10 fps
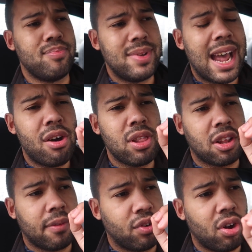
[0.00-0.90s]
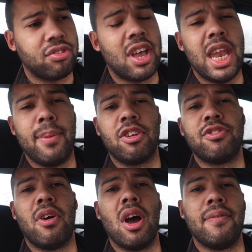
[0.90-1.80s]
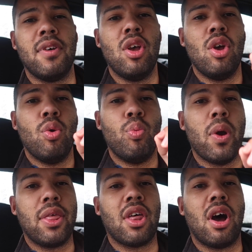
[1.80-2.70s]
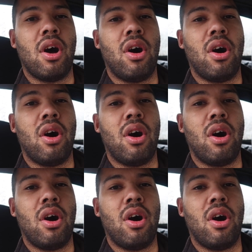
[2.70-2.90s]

Now that I've got an MX-5 with a